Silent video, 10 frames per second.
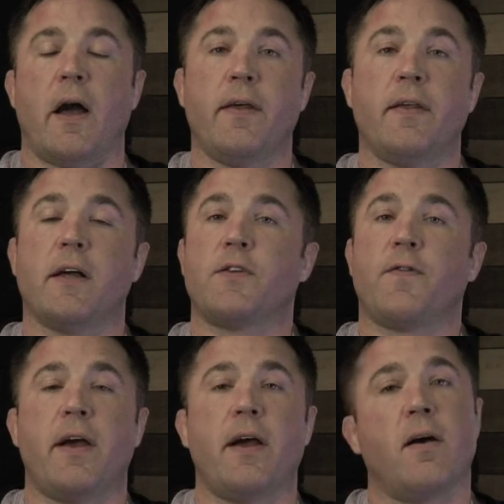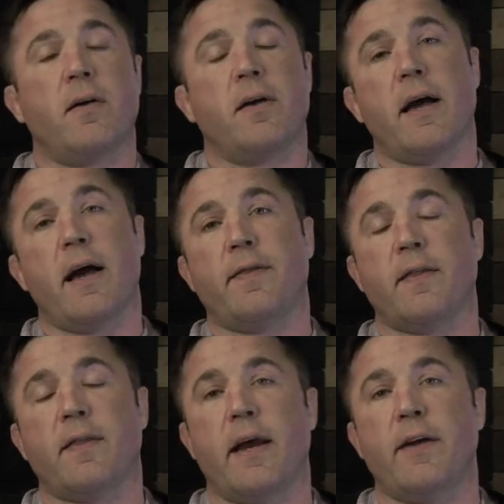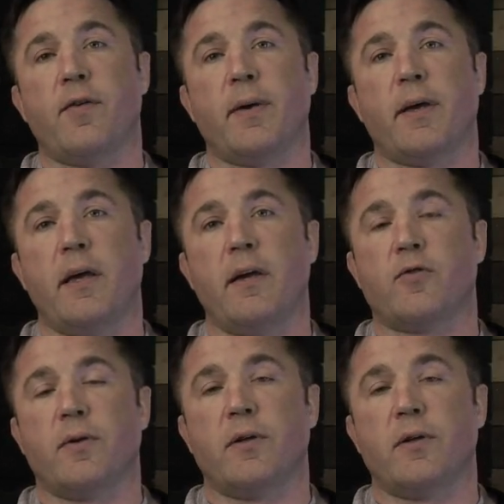I think that's fair. Yeah, I think that AJ McKee is